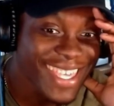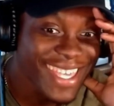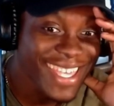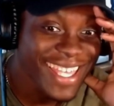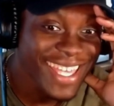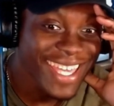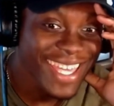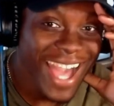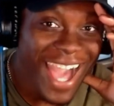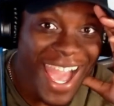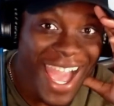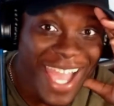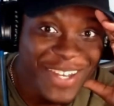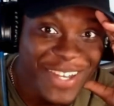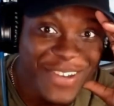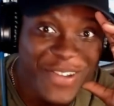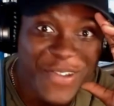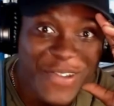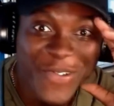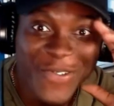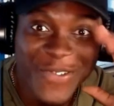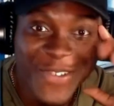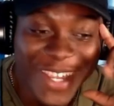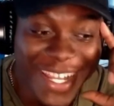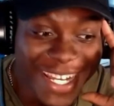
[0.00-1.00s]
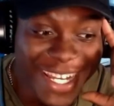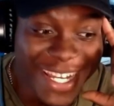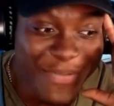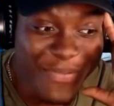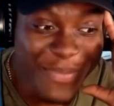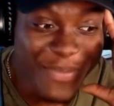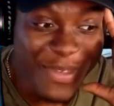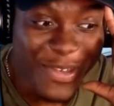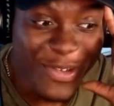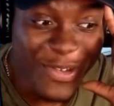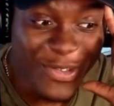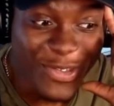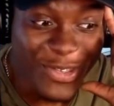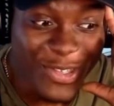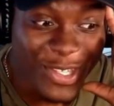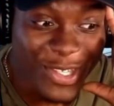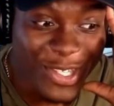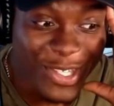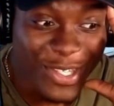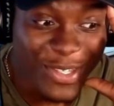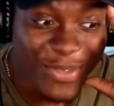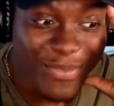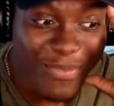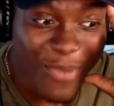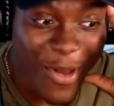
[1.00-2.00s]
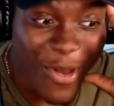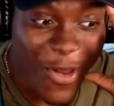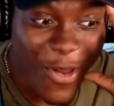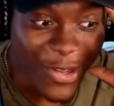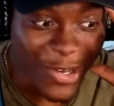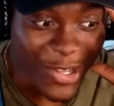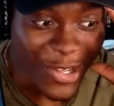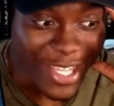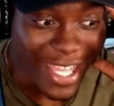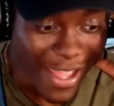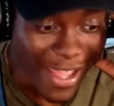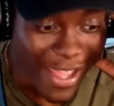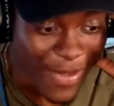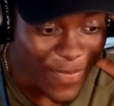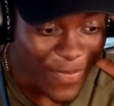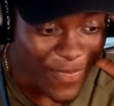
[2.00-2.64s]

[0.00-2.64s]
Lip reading: Kaido really be on smoke. Look here.